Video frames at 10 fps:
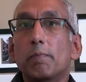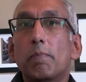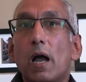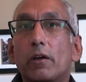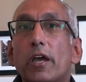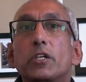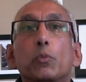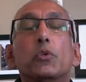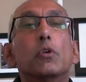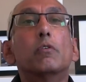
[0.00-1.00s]

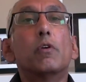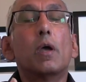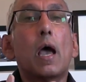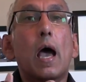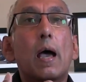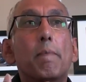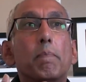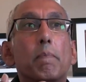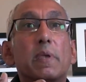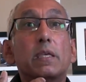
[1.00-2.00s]
migration was sort of
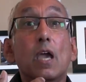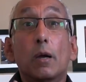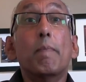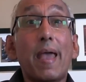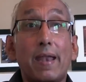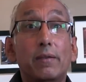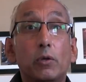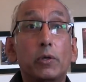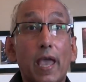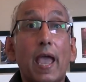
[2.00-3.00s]
um, young men
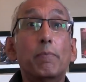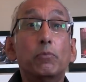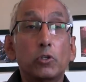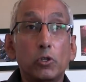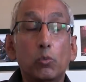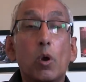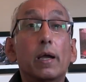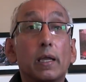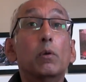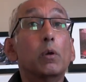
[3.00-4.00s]
who came to do
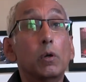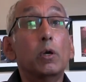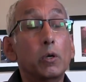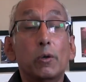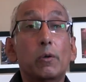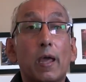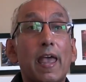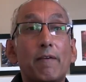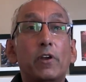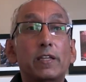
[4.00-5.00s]
work and who, who had
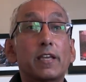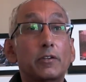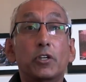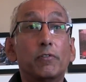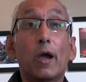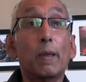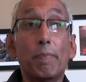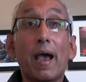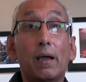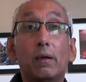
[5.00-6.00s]
every intention of
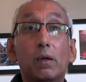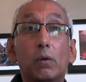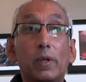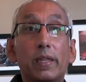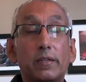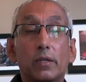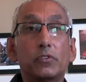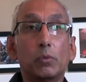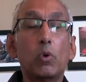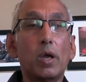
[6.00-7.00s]
going back when they'd done
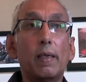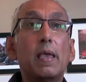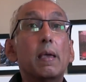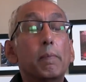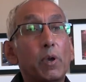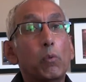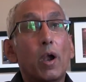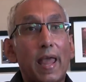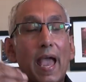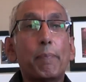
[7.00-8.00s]
some work. But
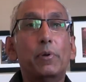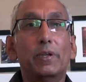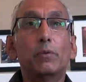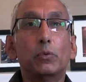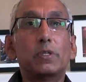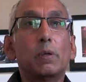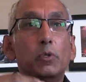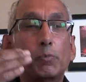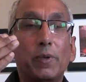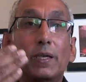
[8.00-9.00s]
what happened was,
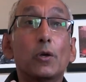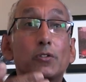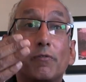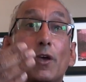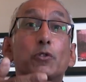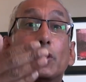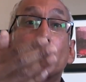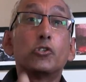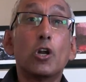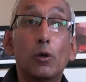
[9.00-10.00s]
was because of those
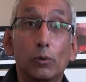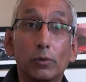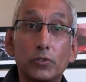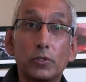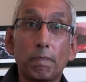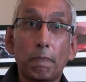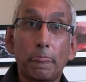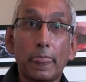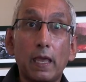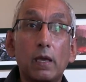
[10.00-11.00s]
controls,
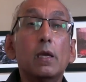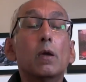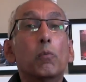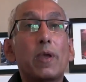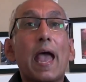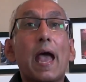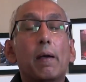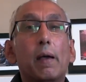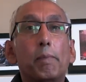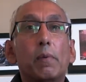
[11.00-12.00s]
we had
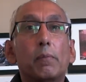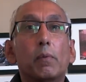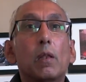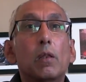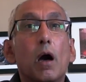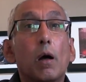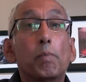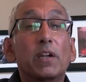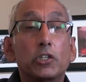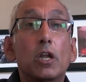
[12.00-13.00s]
uh, lot,
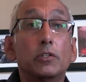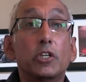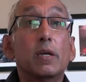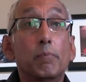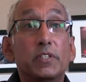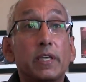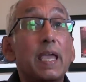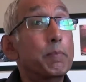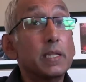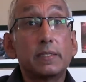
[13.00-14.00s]
much larger numbers
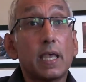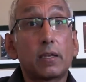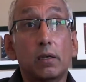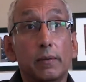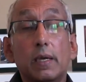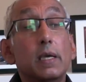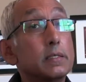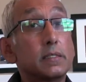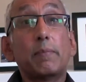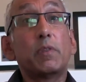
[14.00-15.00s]
came in and settled.
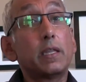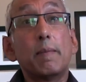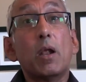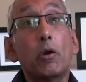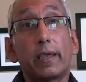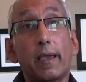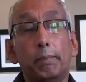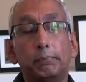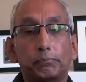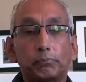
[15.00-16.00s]
Same thing in America,